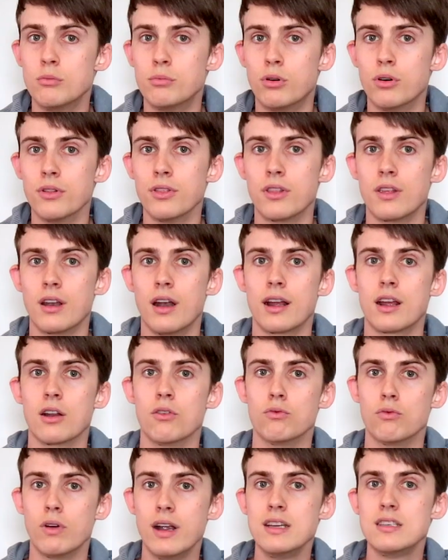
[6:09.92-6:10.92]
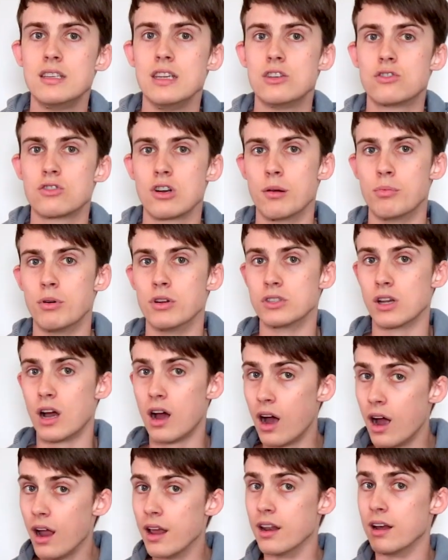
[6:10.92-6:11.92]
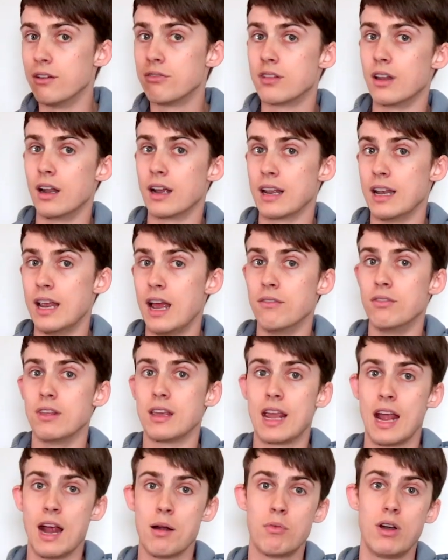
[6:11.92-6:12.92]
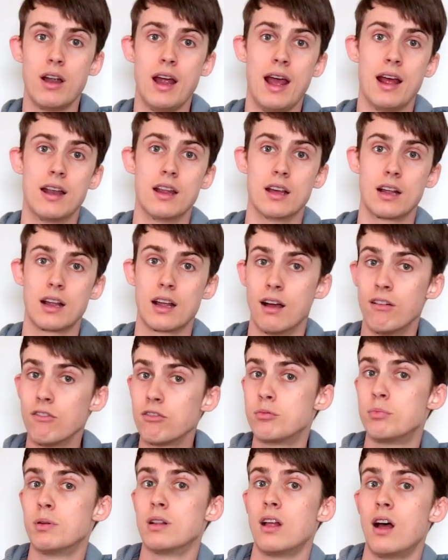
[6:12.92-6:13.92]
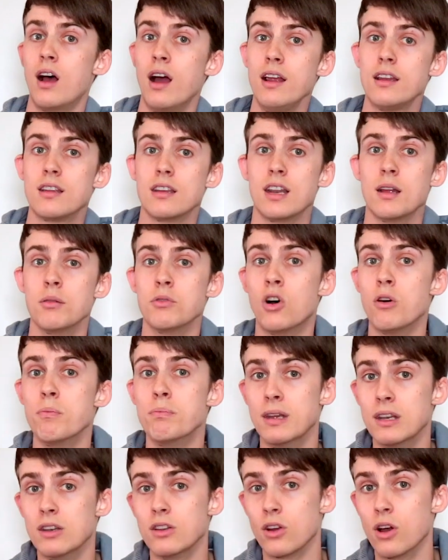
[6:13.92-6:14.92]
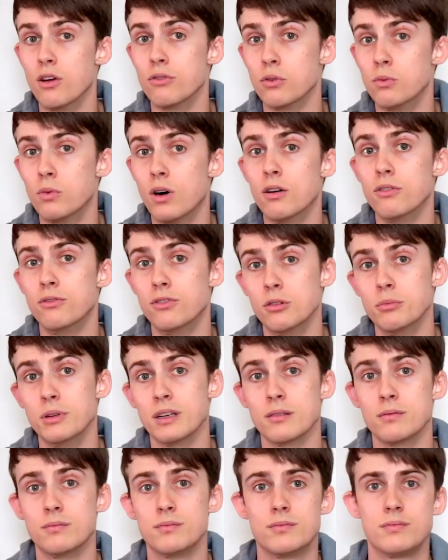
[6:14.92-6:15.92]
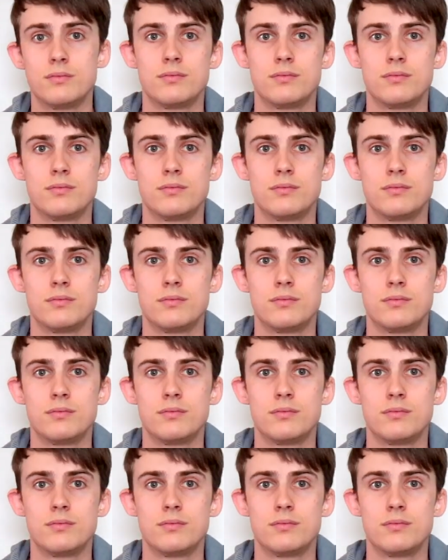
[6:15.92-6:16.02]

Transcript: important that I can raise these tripods high enough that I can have the camera at a comfortable height and I'm not bending over while filming.